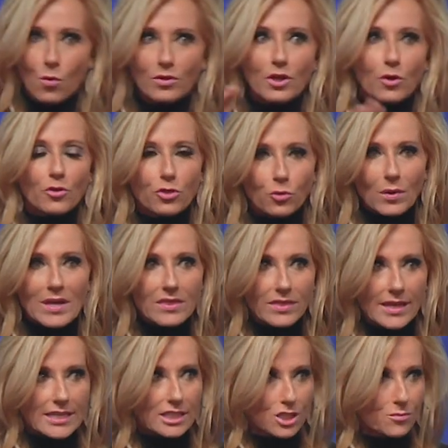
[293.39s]
There are three
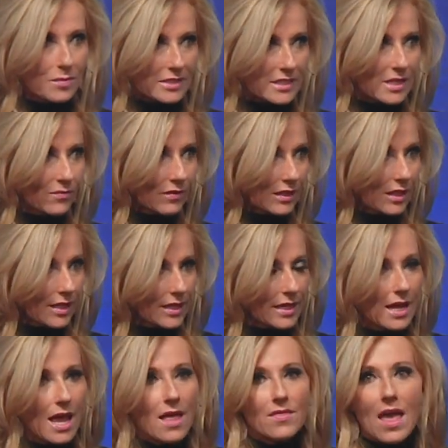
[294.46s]
things specifically
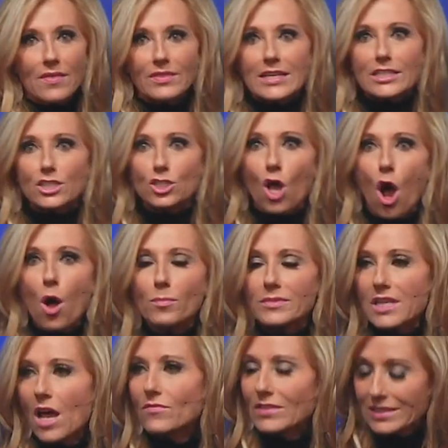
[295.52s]
that these Psalms
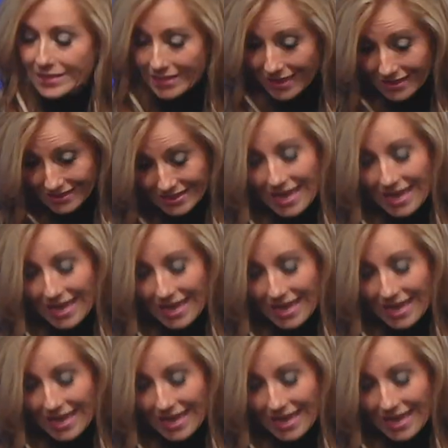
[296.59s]
of Ascents,